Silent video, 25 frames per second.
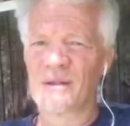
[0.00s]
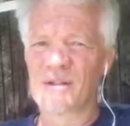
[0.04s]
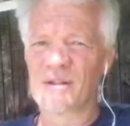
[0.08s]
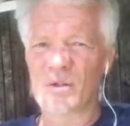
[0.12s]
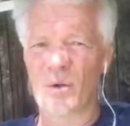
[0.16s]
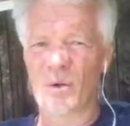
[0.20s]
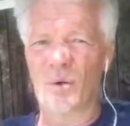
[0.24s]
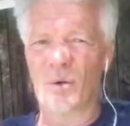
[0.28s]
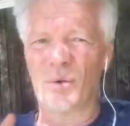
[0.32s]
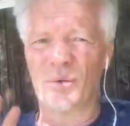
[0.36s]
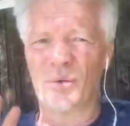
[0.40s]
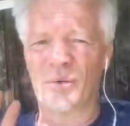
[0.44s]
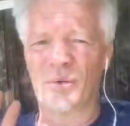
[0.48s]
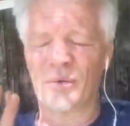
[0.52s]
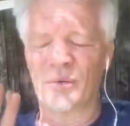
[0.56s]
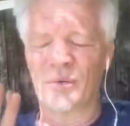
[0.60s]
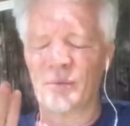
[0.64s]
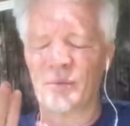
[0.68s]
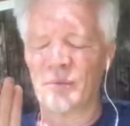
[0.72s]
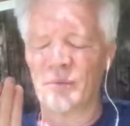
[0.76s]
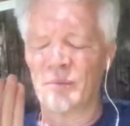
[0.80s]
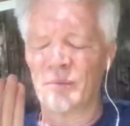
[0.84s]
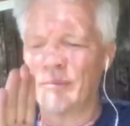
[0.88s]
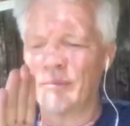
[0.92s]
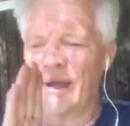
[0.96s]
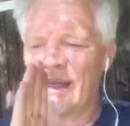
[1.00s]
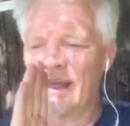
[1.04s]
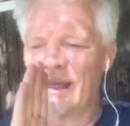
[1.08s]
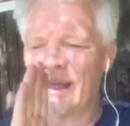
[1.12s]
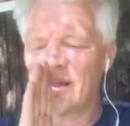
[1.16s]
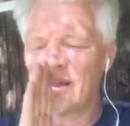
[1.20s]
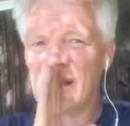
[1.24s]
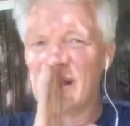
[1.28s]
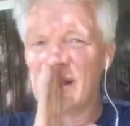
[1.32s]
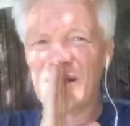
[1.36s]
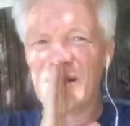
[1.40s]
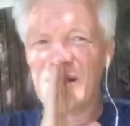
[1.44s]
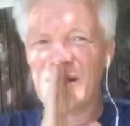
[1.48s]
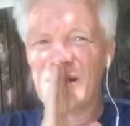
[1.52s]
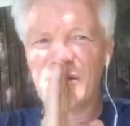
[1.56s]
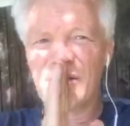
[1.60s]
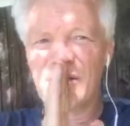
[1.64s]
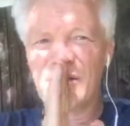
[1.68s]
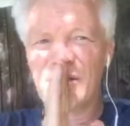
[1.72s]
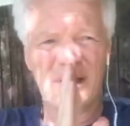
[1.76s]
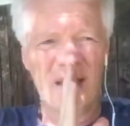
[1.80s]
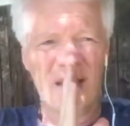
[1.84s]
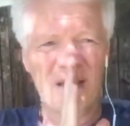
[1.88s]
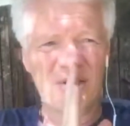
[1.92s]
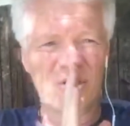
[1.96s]
So set your
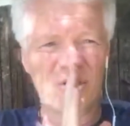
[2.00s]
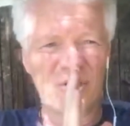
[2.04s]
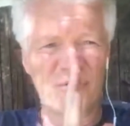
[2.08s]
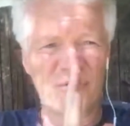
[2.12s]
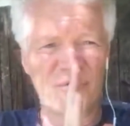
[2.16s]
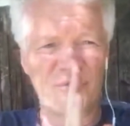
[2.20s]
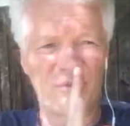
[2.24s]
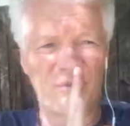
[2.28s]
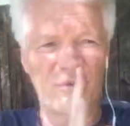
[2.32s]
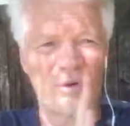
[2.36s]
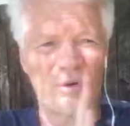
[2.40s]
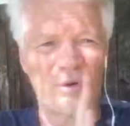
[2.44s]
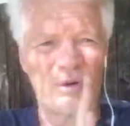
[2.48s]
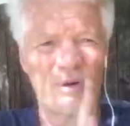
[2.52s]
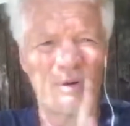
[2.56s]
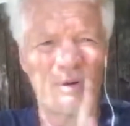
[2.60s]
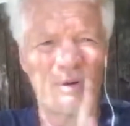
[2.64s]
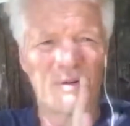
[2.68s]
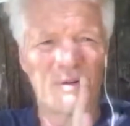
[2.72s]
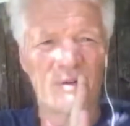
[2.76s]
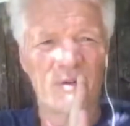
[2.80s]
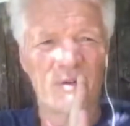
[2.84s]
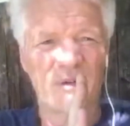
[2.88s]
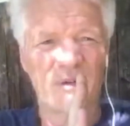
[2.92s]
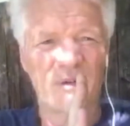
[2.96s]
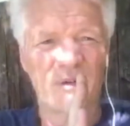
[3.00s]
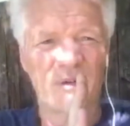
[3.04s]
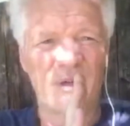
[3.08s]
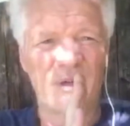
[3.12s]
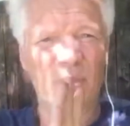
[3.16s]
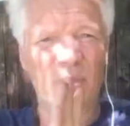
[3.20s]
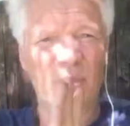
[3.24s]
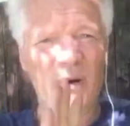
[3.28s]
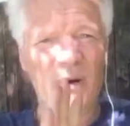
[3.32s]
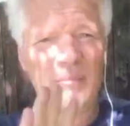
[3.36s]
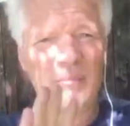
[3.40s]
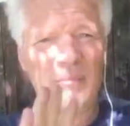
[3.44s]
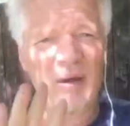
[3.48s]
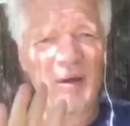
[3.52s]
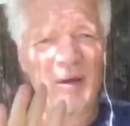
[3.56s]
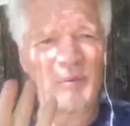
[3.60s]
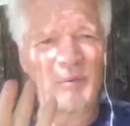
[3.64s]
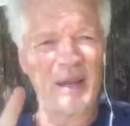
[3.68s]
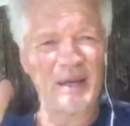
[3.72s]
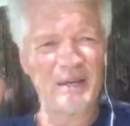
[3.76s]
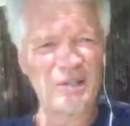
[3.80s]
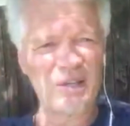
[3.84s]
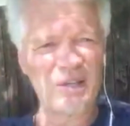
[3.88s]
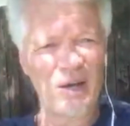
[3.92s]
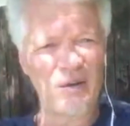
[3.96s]
intention for, I want my
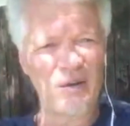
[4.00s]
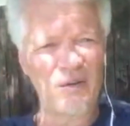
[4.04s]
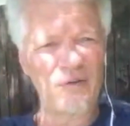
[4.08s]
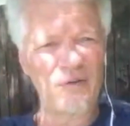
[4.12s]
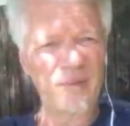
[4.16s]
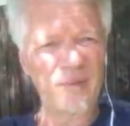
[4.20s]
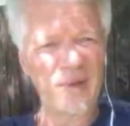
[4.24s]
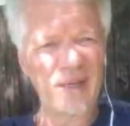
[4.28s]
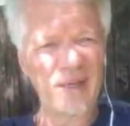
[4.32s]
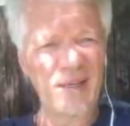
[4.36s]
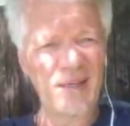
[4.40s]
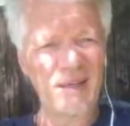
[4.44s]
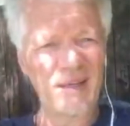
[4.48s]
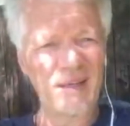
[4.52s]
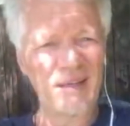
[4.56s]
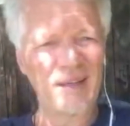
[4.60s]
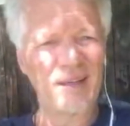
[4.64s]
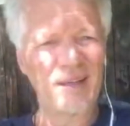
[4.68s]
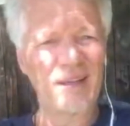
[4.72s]
rage out of me,